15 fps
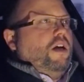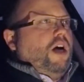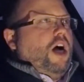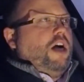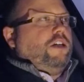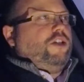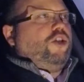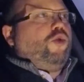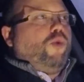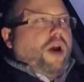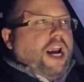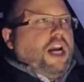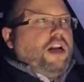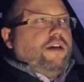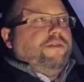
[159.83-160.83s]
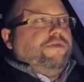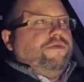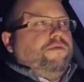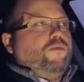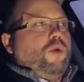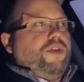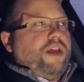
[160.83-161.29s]
Uh, creative
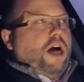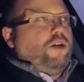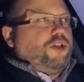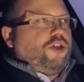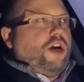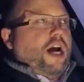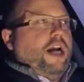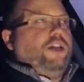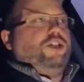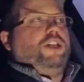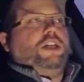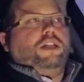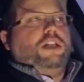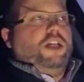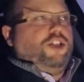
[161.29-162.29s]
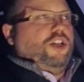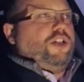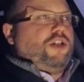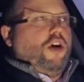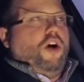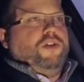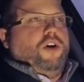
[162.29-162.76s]
without strategy is
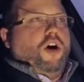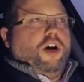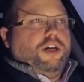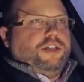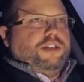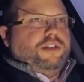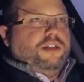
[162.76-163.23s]
just called art.